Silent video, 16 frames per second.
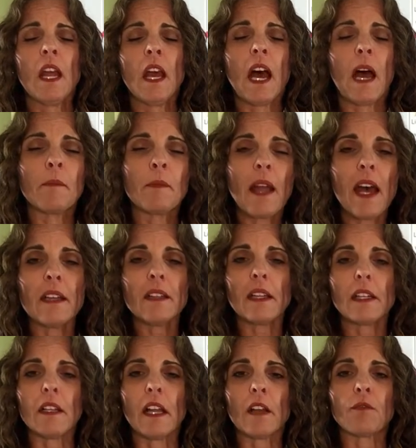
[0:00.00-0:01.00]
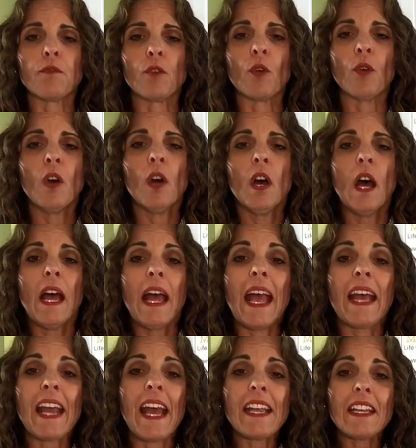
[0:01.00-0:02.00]
I'm not neglectful,
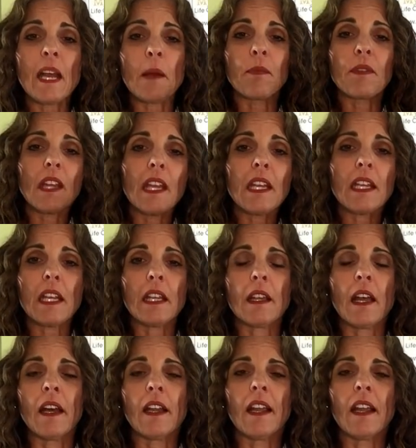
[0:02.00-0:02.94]
and I kept thinking that.